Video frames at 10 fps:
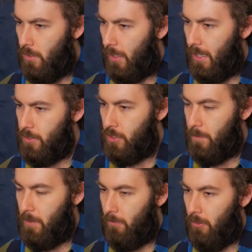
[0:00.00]
Again,
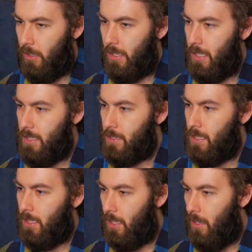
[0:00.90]
should be really
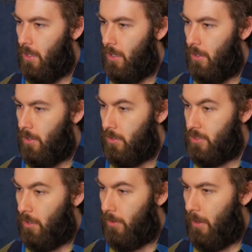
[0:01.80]
easy.
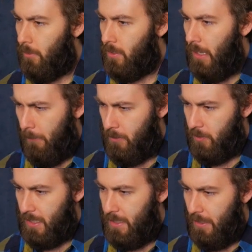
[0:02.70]
So that one
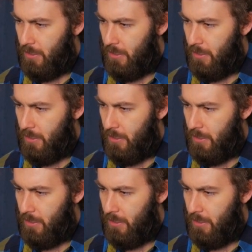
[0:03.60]
was easy.